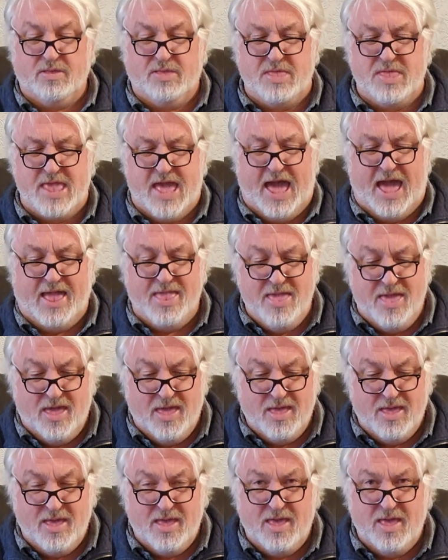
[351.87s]
"Nan?"
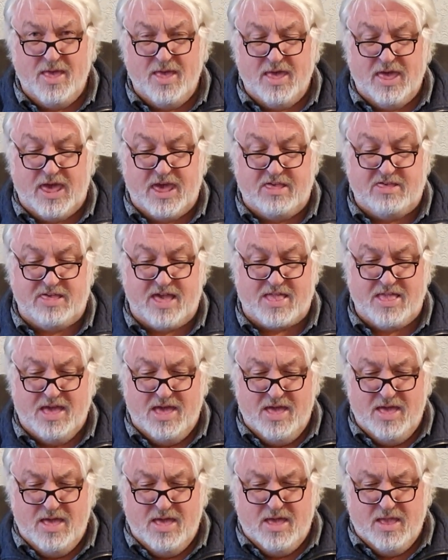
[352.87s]
he said.
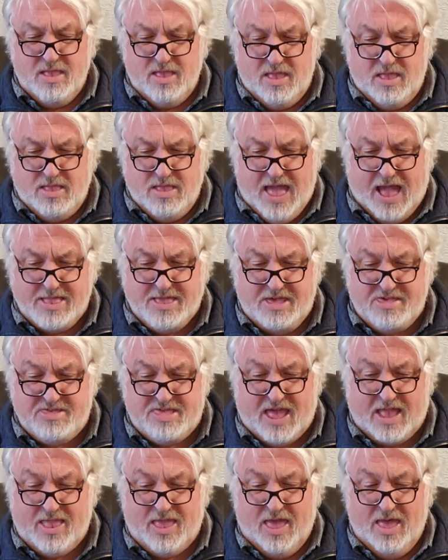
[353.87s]
"Nan, is
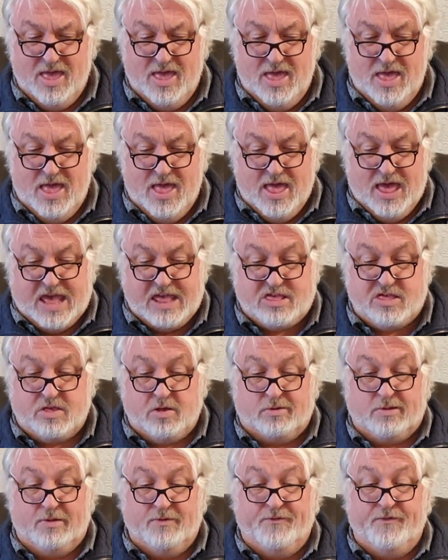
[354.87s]
that—" He
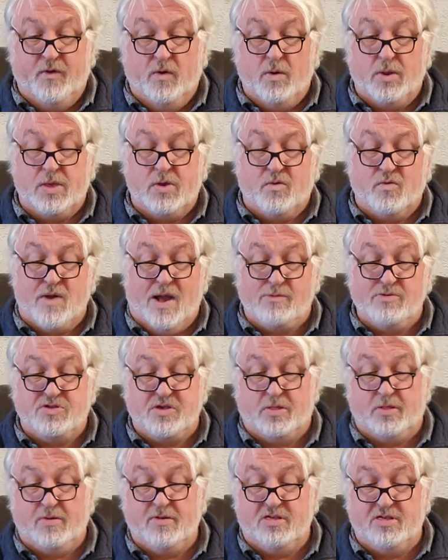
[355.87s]
scuttled forward and crouched
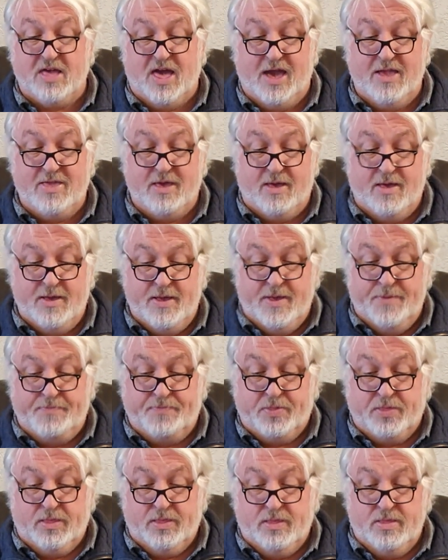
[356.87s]
alongside her.
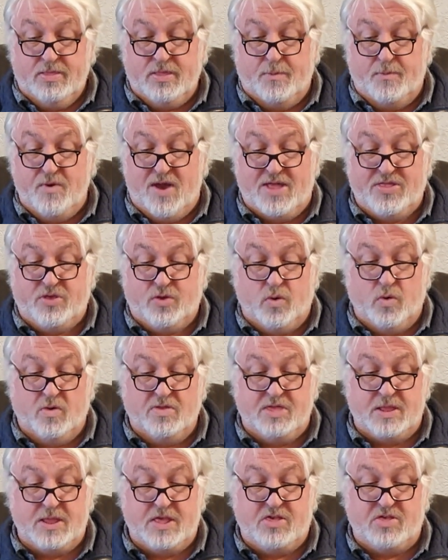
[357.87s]
The breath
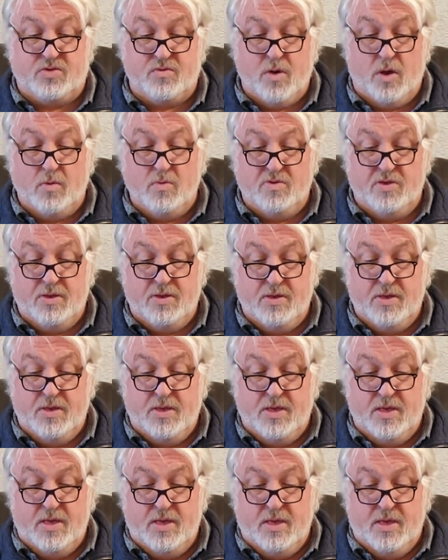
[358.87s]
caught in his throat.
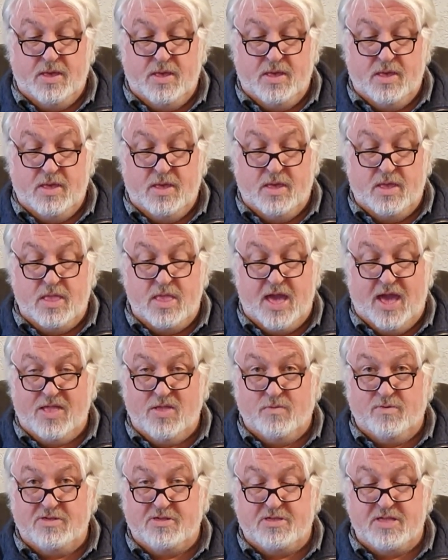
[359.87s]

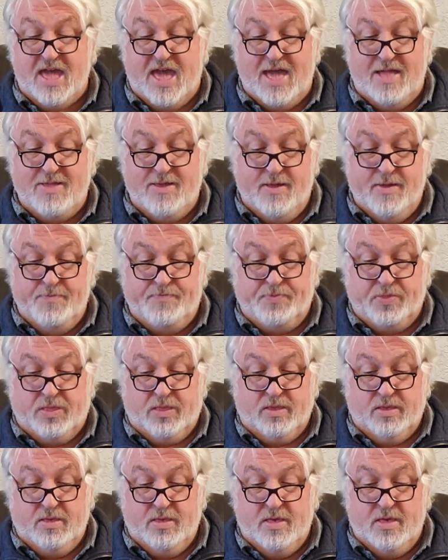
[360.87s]
Nan was dead.
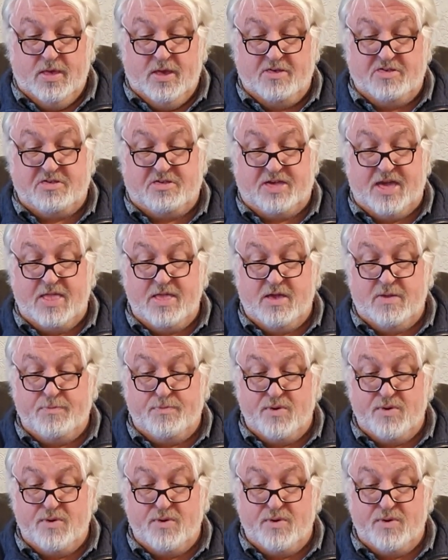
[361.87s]
Her skin had